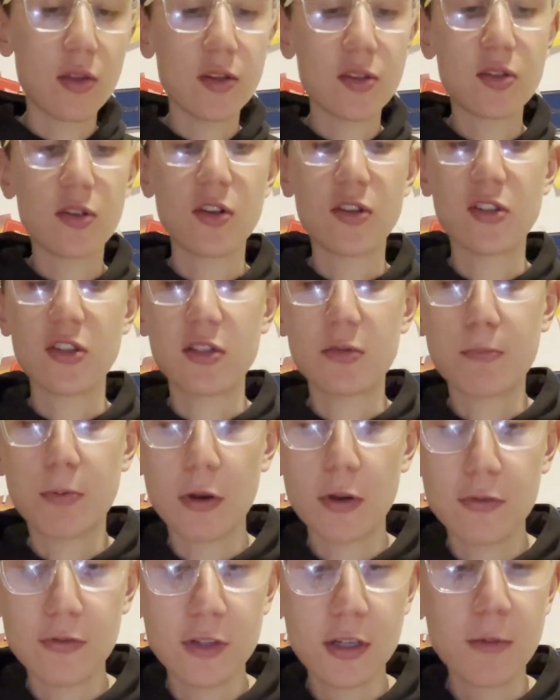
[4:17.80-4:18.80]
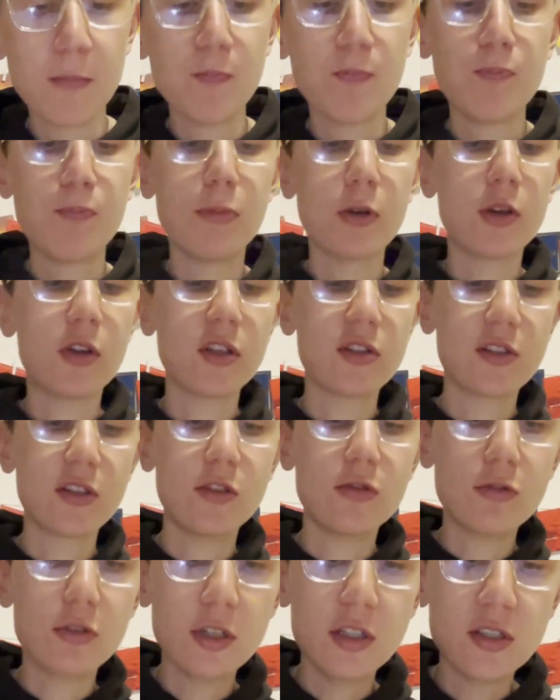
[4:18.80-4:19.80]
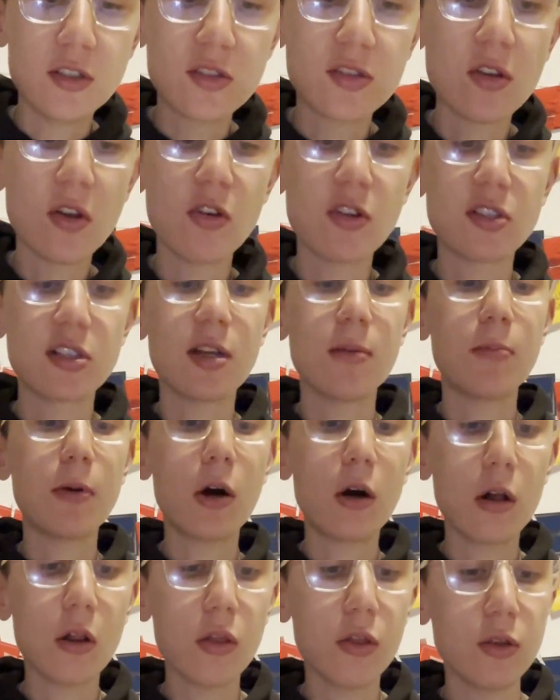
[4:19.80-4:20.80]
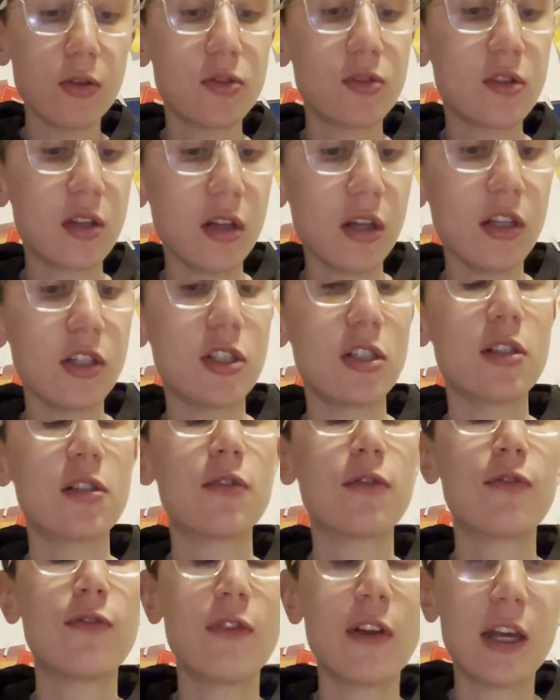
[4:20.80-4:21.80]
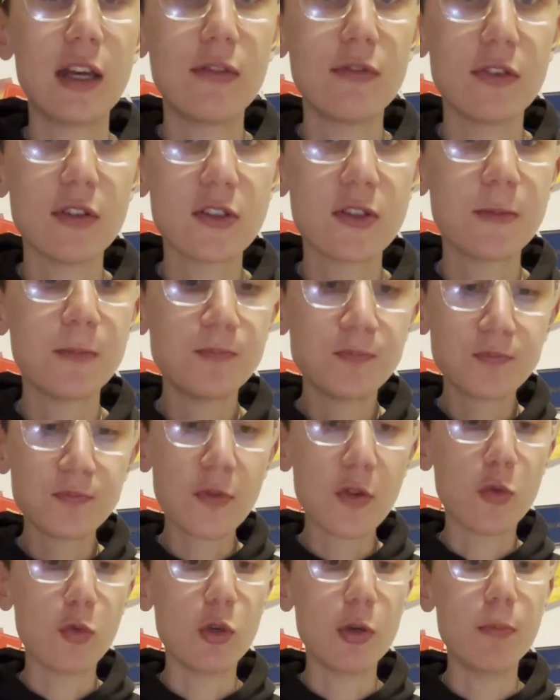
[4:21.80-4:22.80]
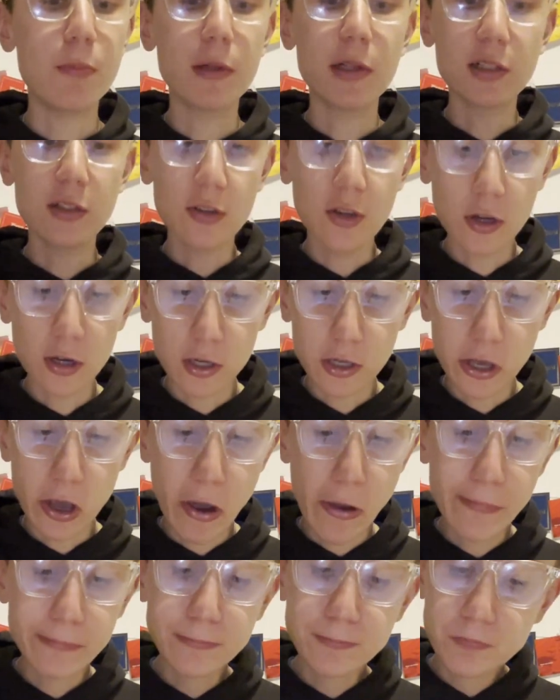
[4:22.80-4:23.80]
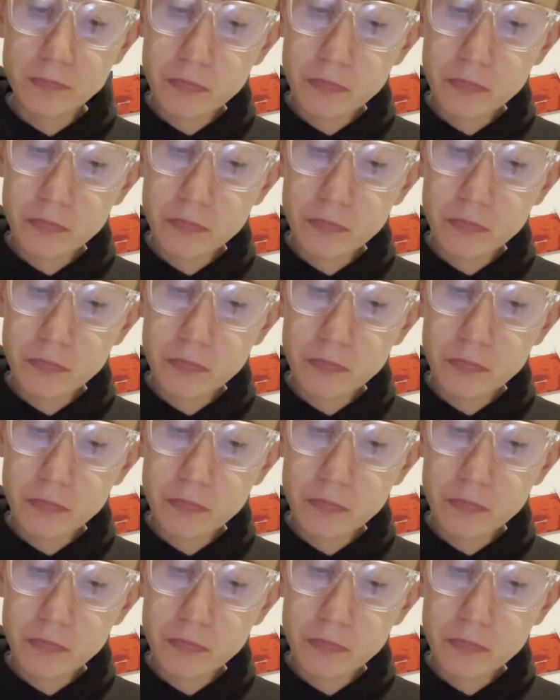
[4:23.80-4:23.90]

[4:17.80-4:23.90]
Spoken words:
in the sauce is perfect because it really soaks up all those delicious flavors we built earlier.